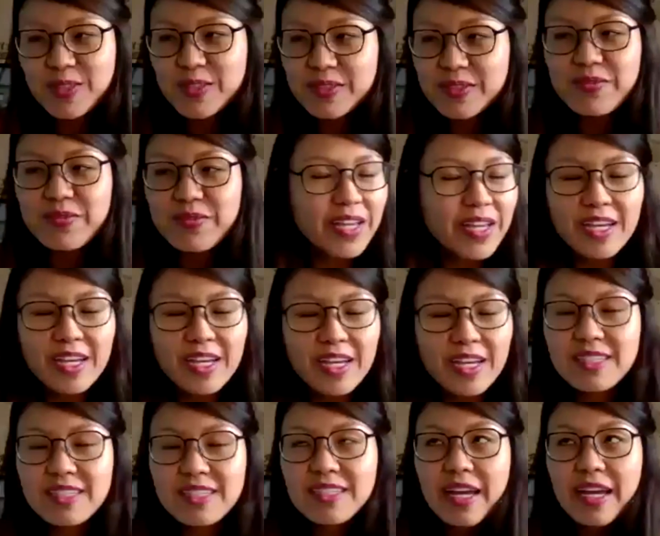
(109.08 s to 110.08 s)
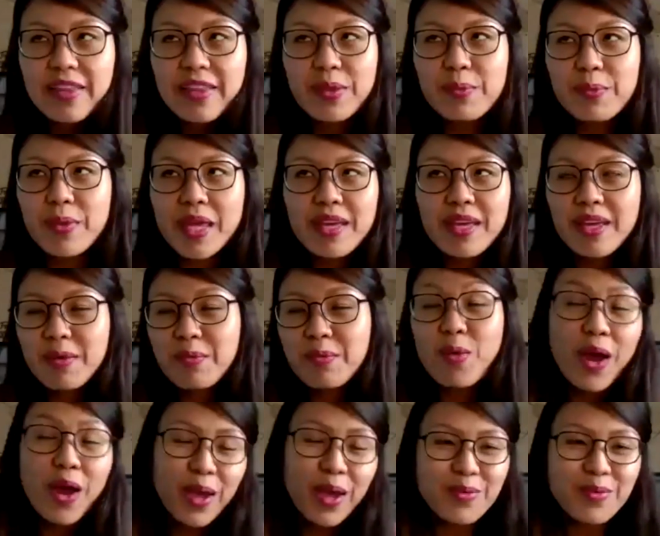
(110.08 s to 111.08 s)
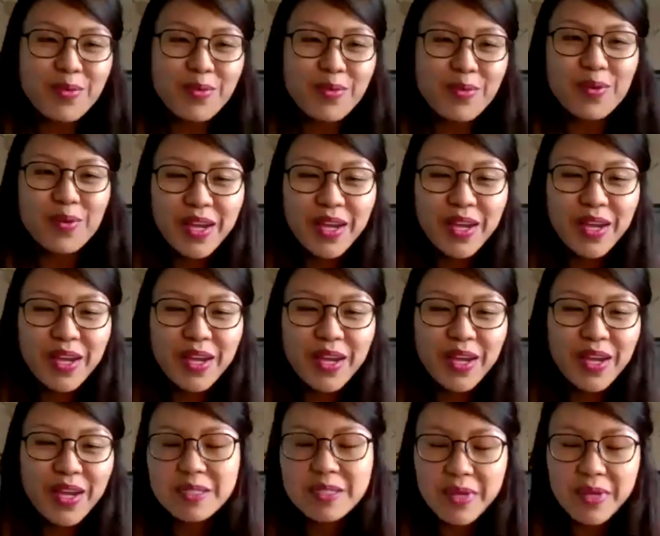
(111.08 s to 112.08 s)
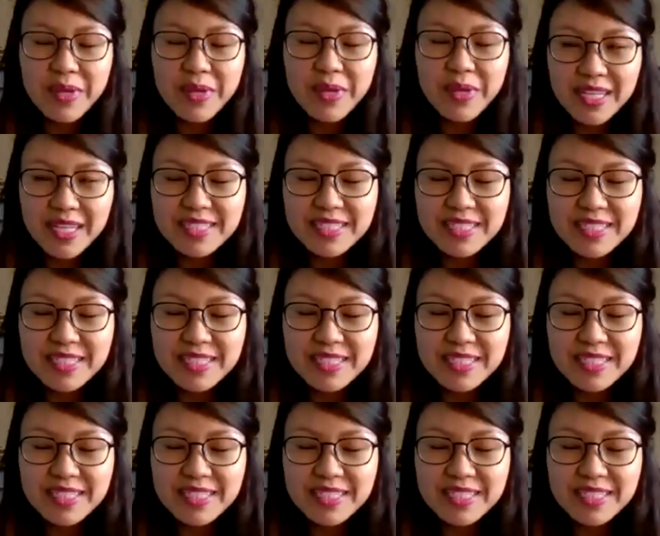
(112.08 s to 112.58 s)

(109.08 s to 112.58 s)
very young, at the peak and prime of your age, which is amazing.